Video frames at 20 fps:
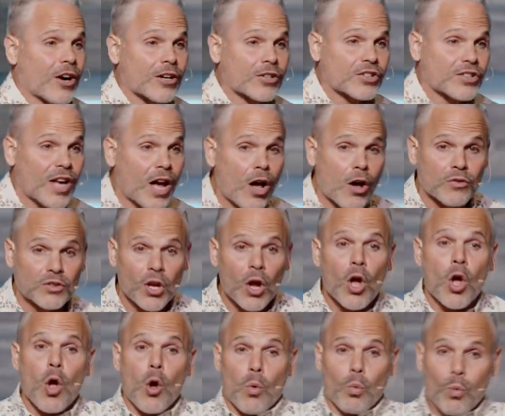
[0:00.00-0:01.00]
ourselves.
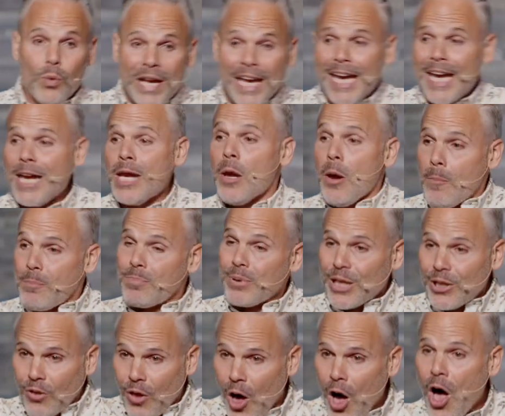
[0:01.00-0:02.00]
We
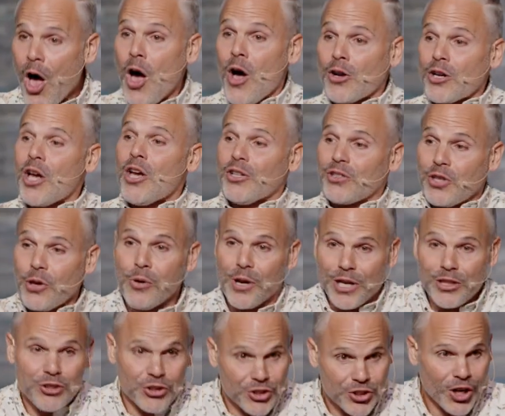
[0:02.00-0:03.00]
belong to
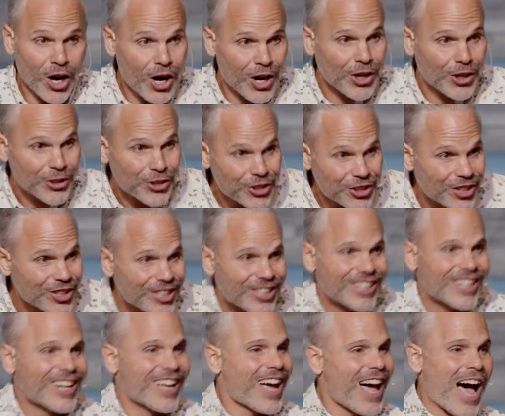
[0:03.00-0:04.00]
his church.
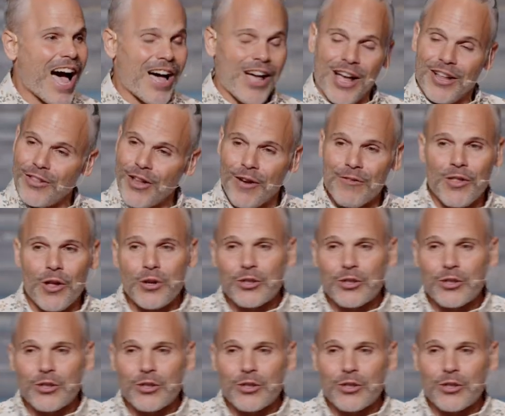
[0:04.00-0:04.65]
I love